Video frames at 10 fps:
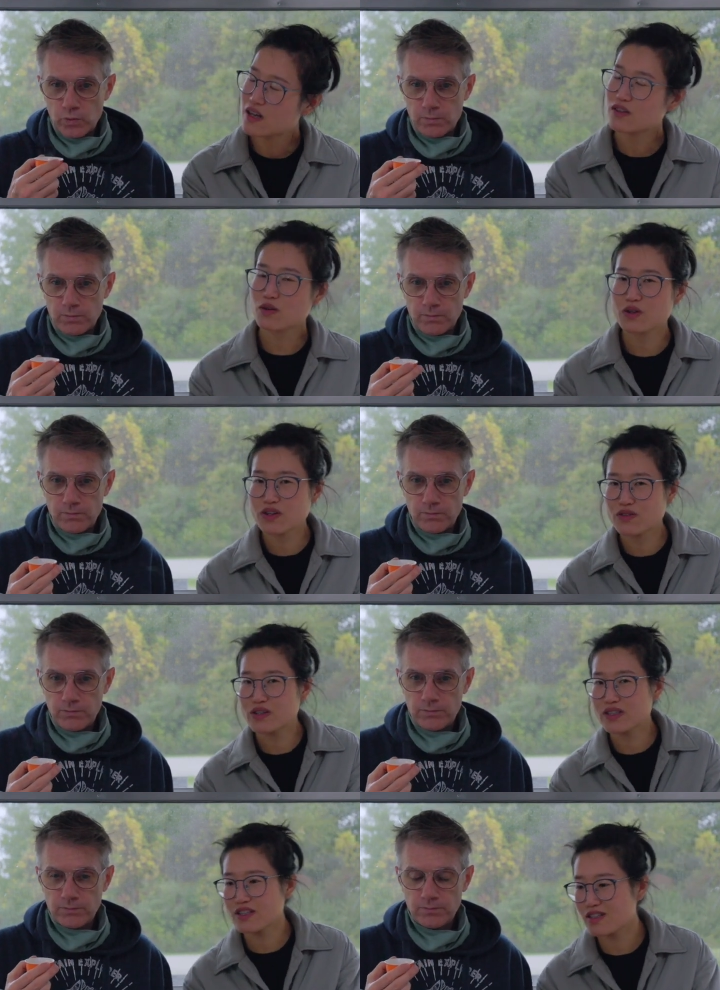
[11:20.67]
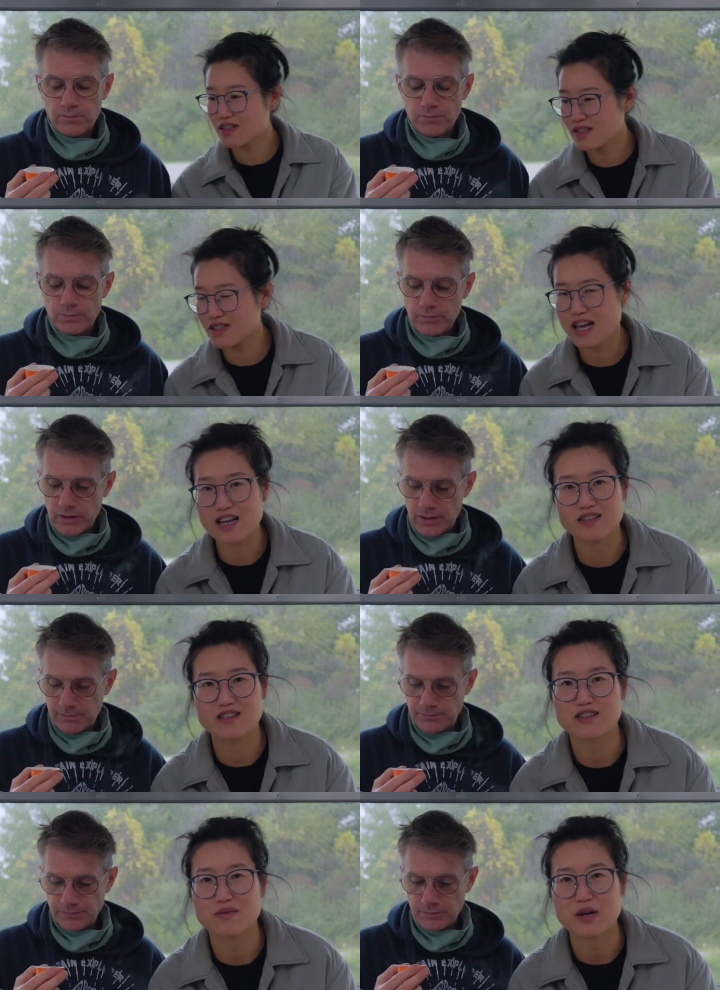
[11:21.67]
Speaker 1: So if it's a success,
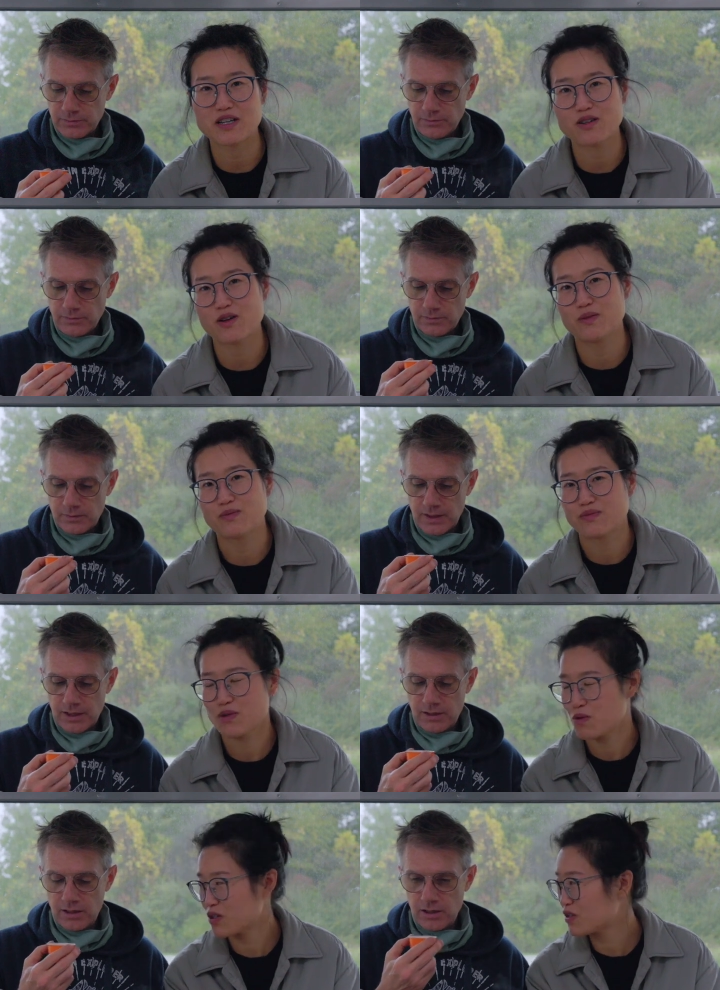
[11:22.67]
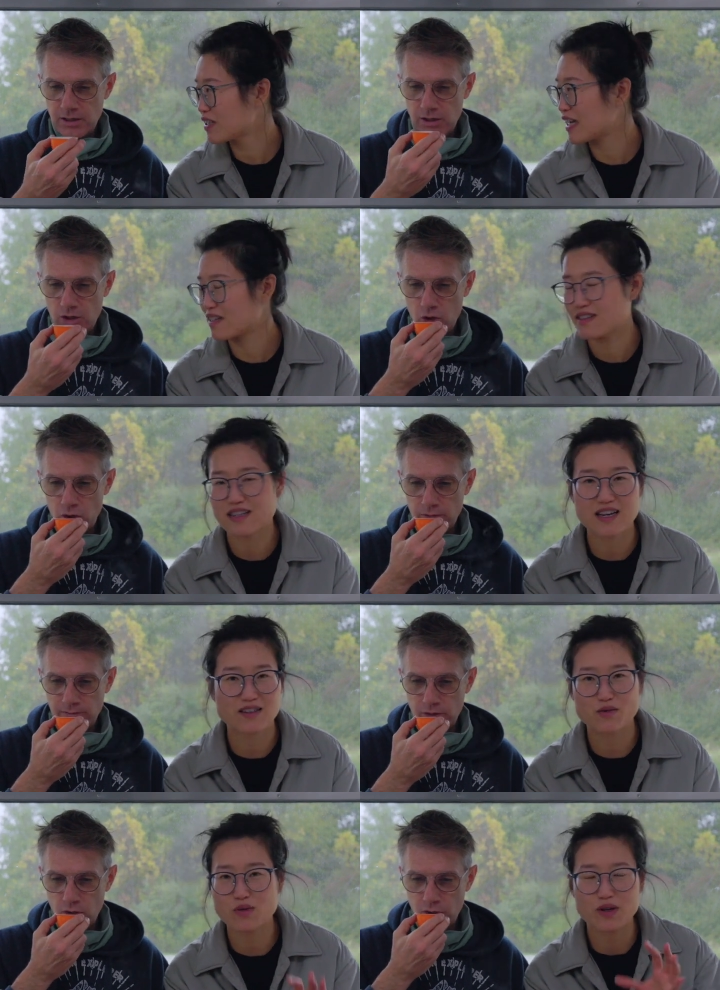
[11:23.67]
it depends on what do you think and
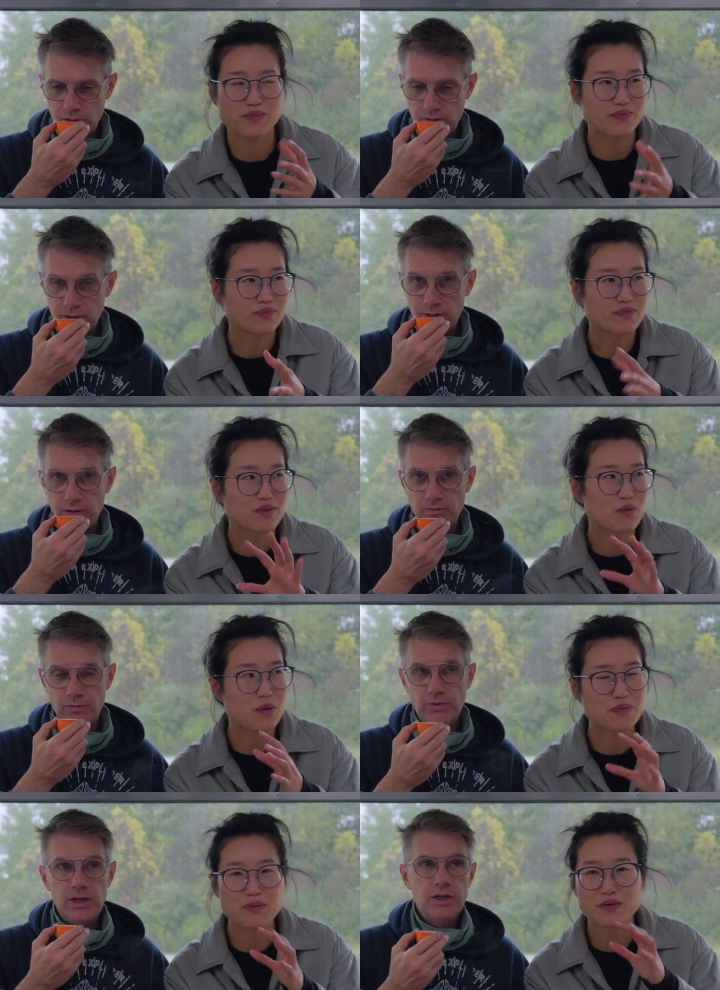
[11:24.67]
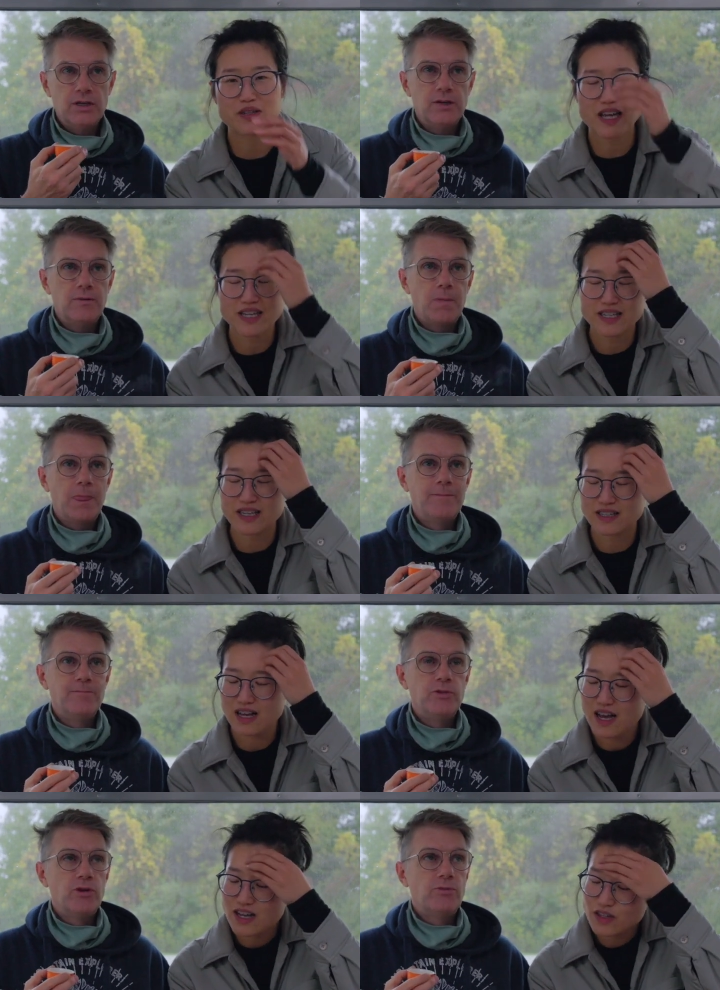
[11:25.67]
what when people taste it.
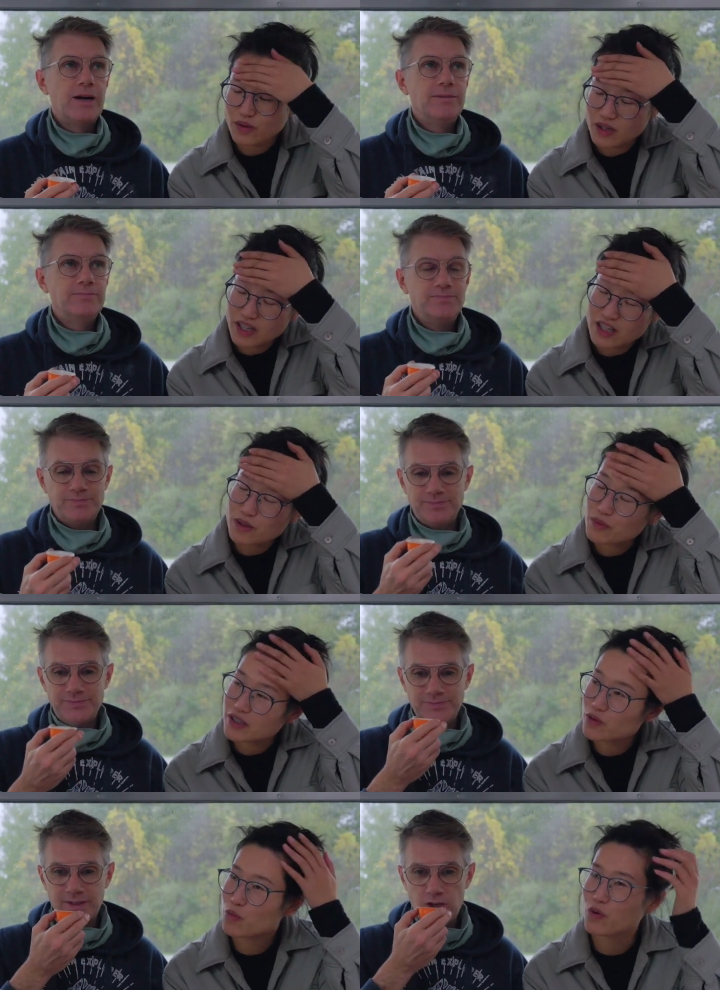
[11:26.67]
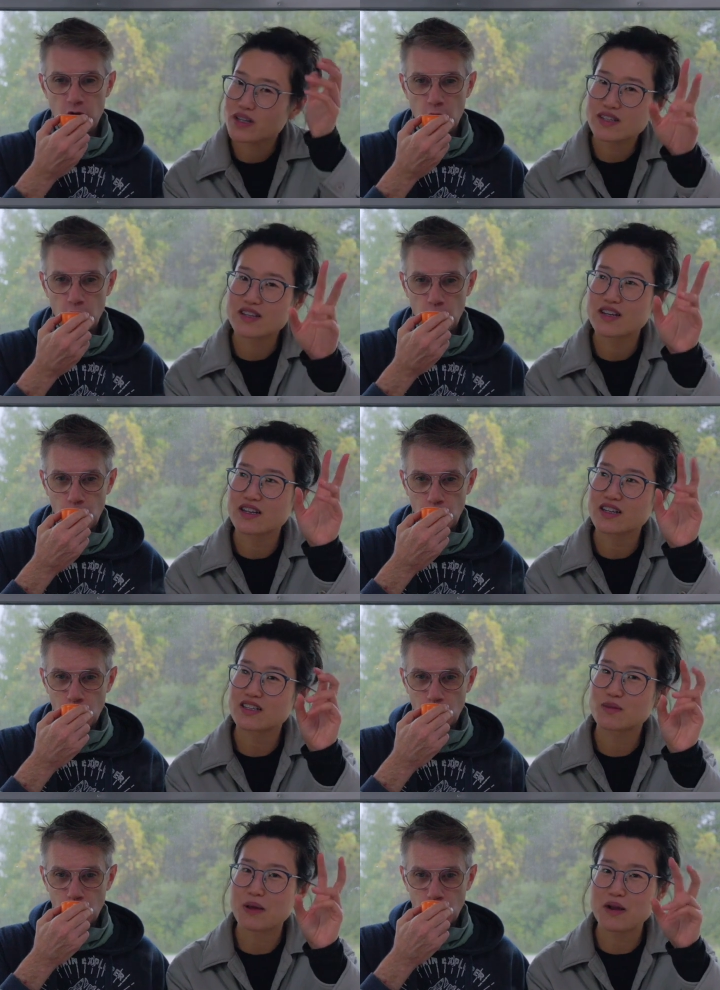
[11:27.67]
You're so right. a little bit, what's the
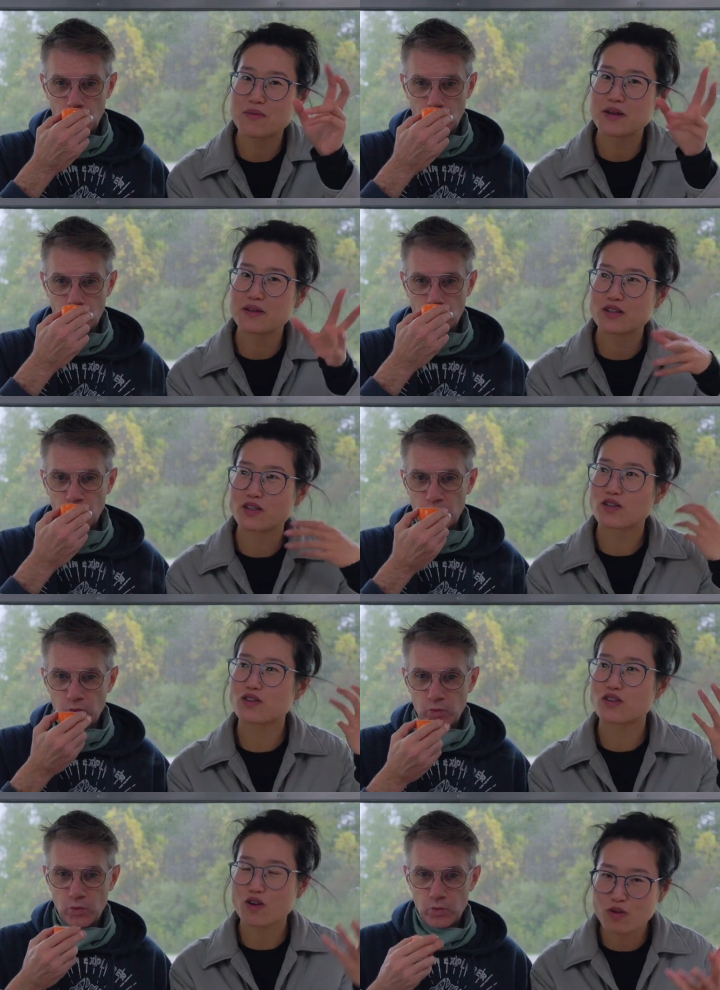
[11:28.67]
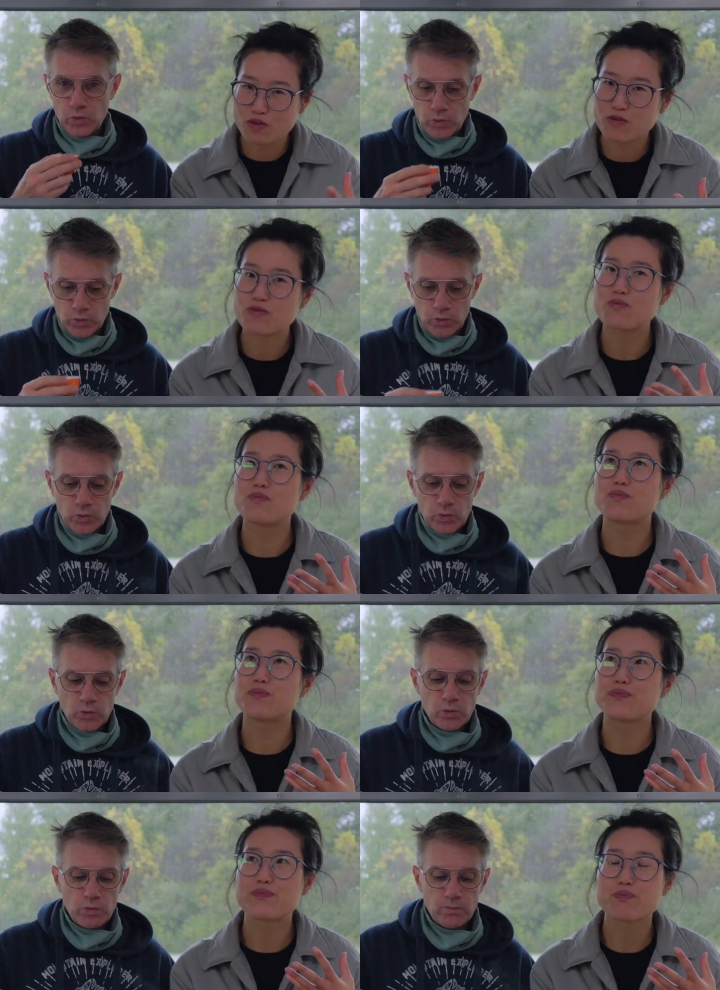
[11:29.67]
experimental
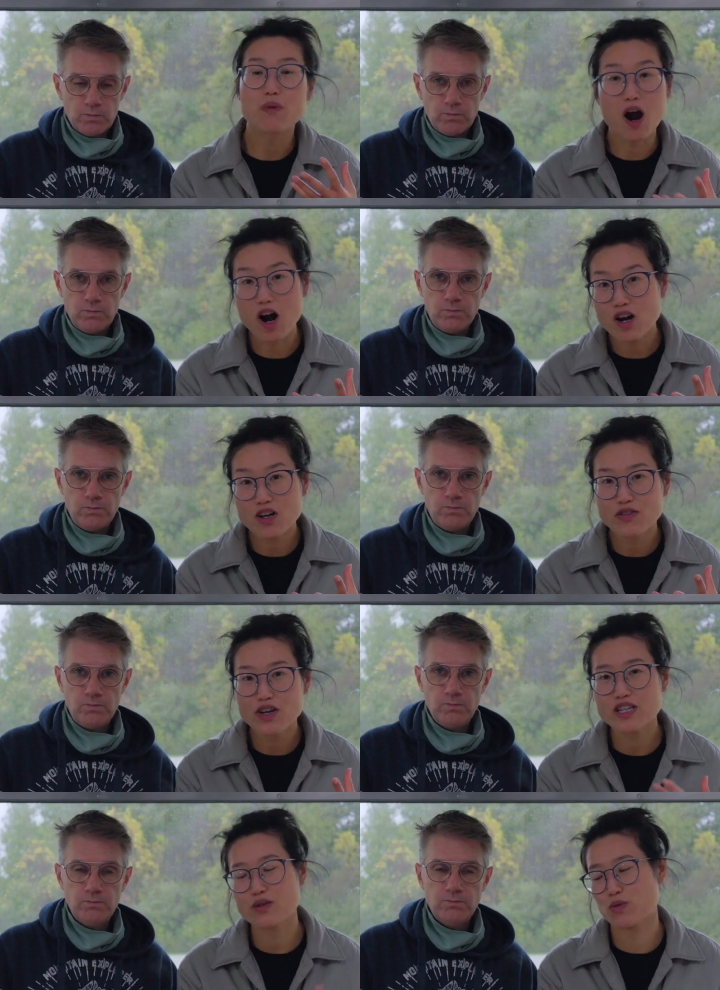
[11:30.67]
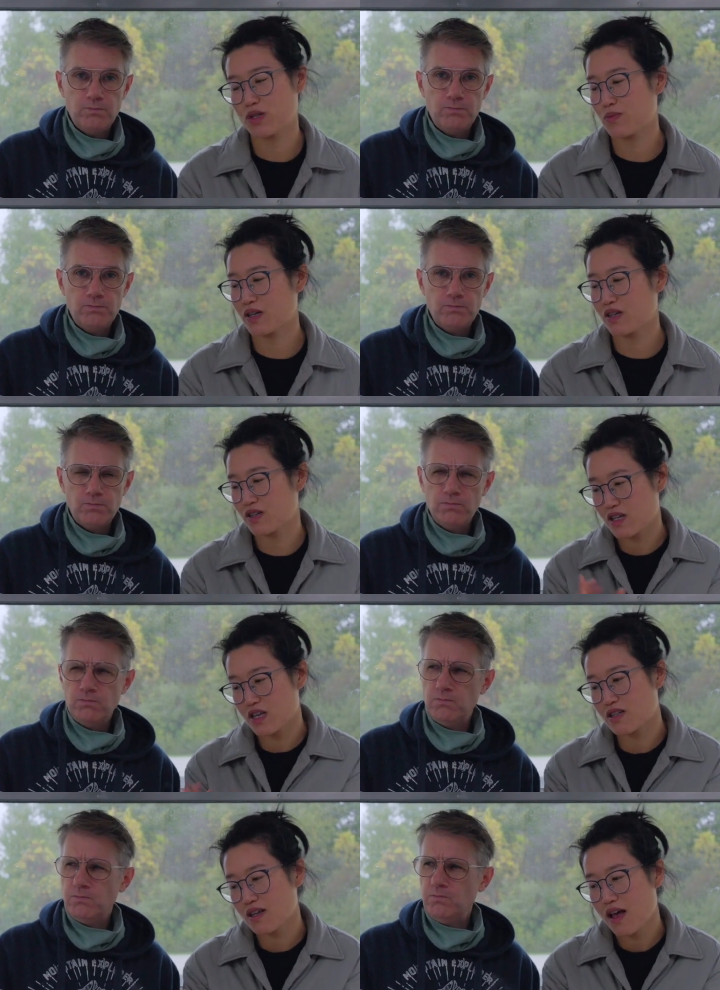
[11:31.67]
part of it was because
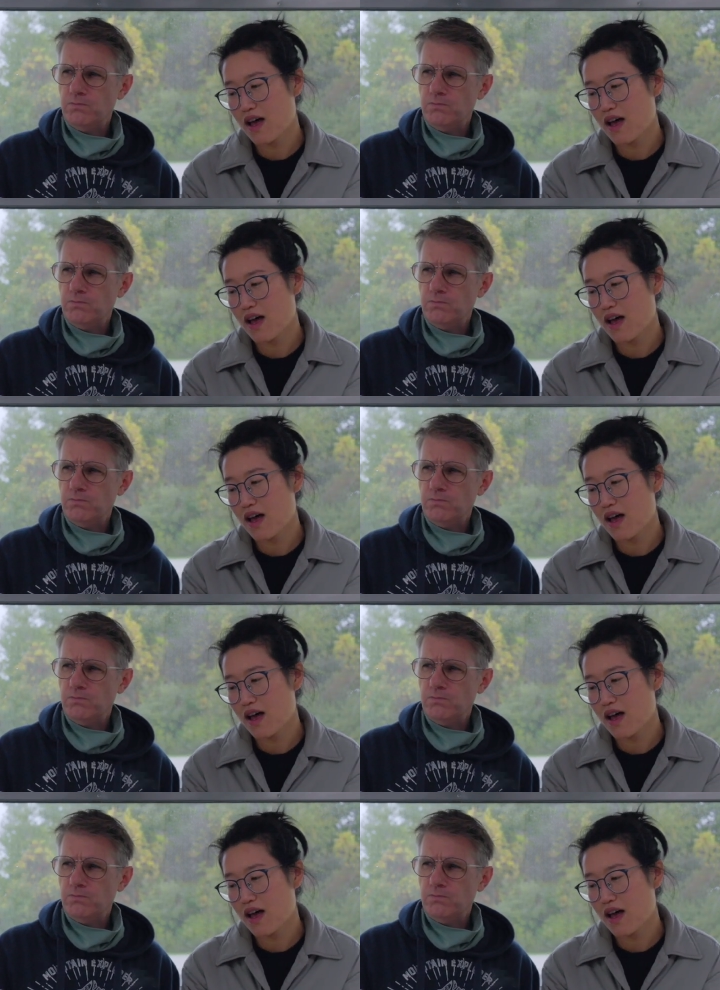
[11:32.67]
this